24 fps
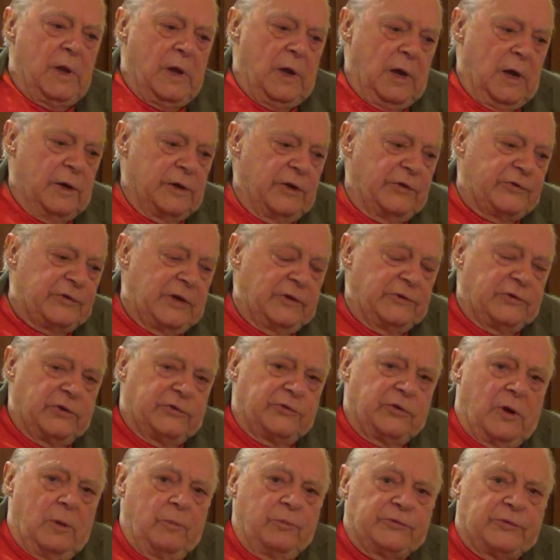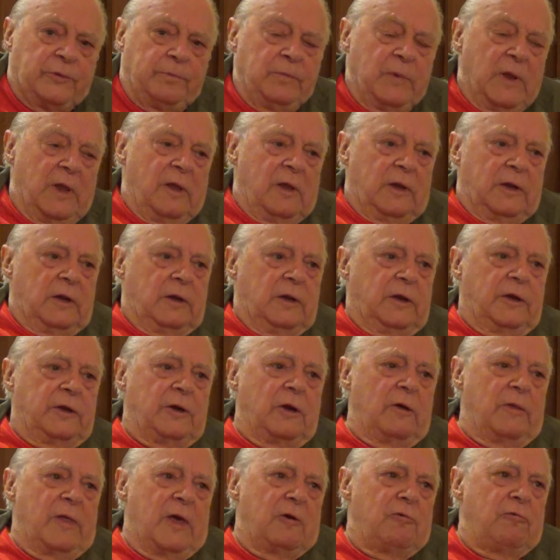And he said to Thompson, you
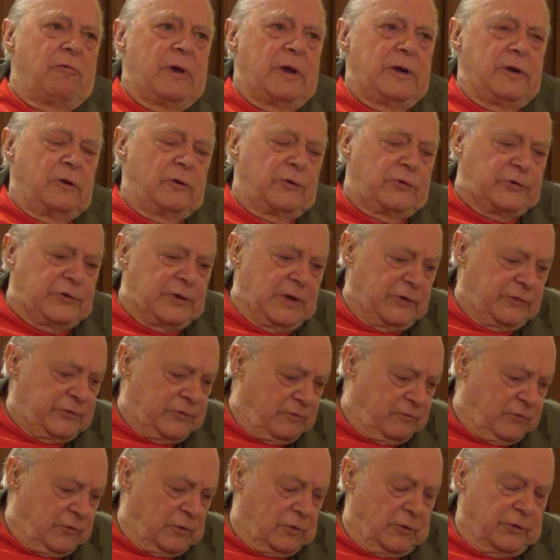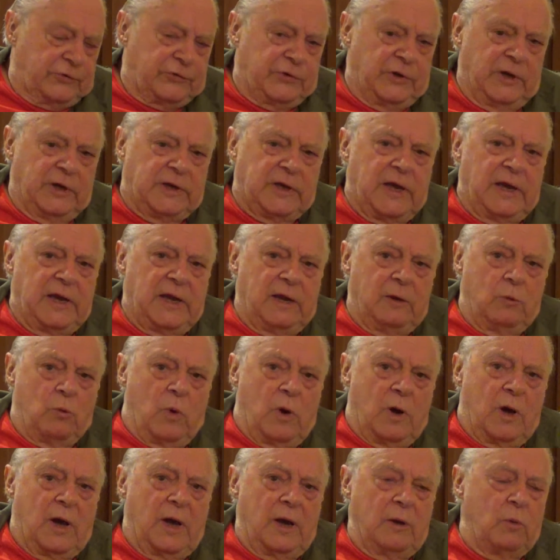know that radio station of yours,
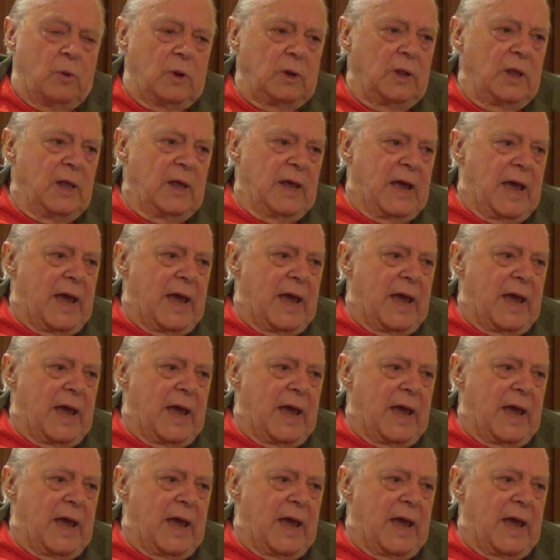CKY, well,